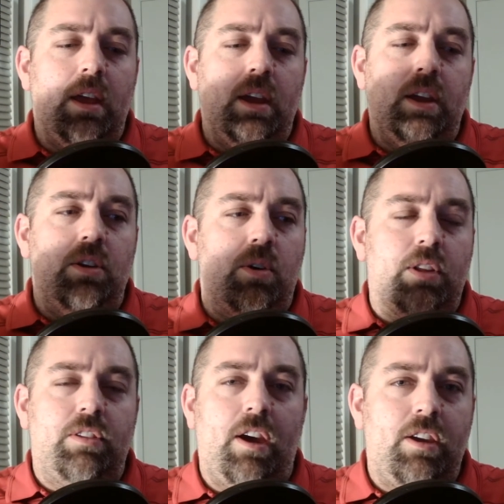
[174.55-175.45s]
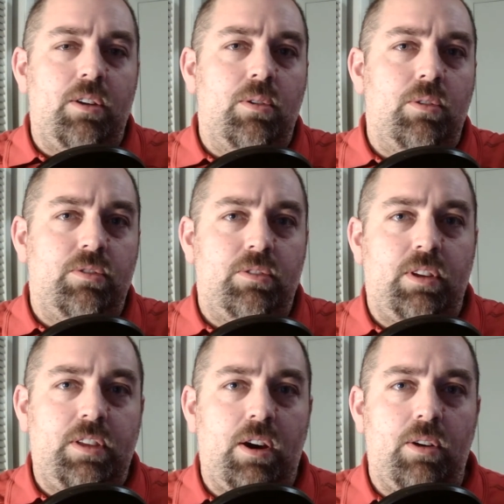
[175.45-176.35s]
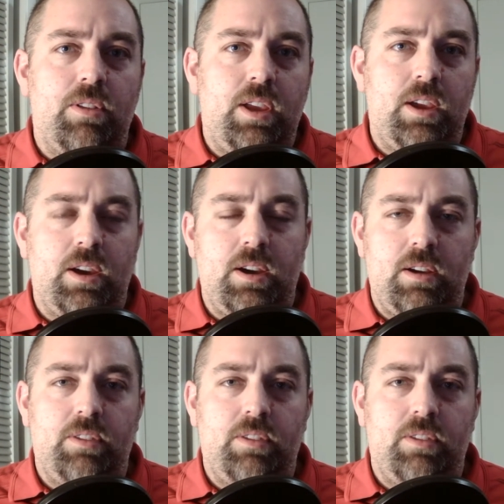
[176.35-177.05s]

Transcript: you know, can tell the